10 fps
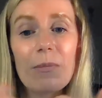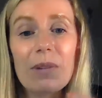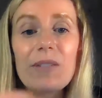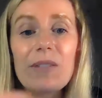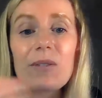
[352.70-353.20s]

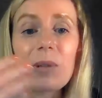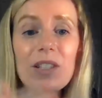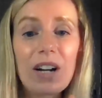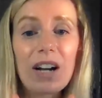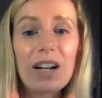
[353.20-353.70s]
lives from the
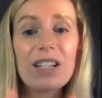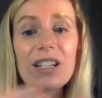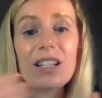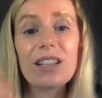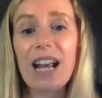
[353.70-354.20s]
start
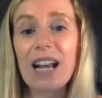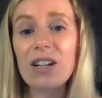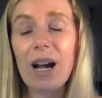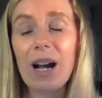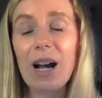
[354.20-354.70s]
till the end
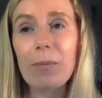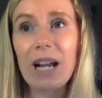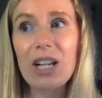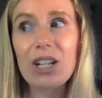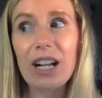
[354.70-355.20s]
of the
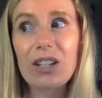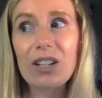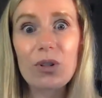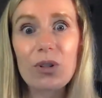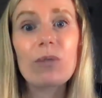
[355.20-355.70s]
application
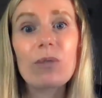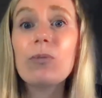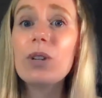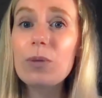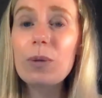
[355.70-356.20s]
execution,
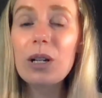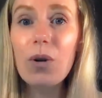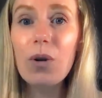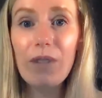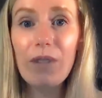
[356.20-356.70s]
which we
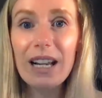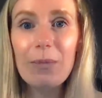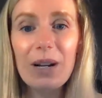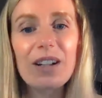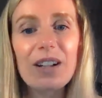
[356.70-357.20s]
know already
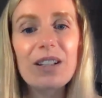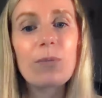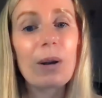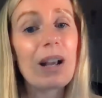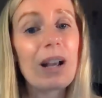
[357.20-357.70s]
because
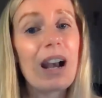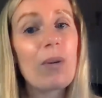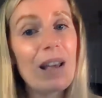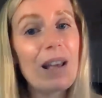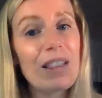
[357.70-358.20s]
when we have
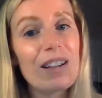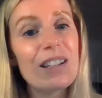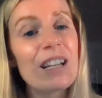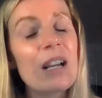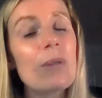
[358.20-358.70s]
a
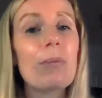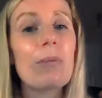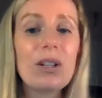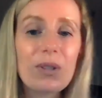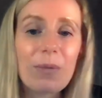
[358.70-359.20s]
method, when
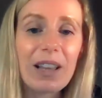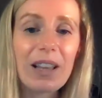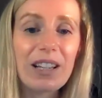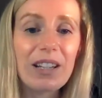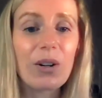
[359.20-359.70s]
we use the
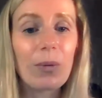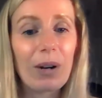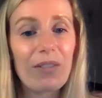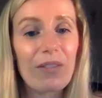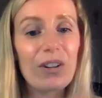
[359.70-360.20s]
method or
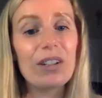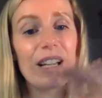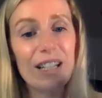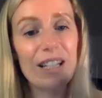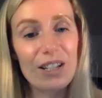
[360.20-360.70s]
whatever,
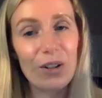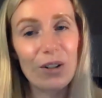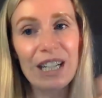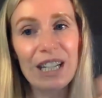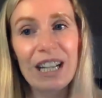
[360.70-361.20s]
then it's done.
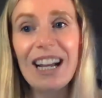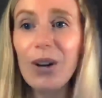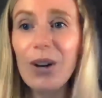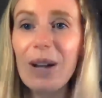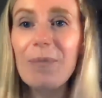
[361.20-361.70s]

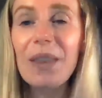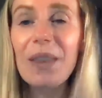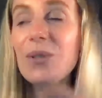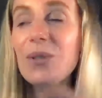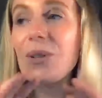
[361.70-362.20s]
Okay,
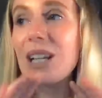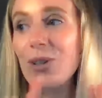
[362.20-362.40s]
that's a really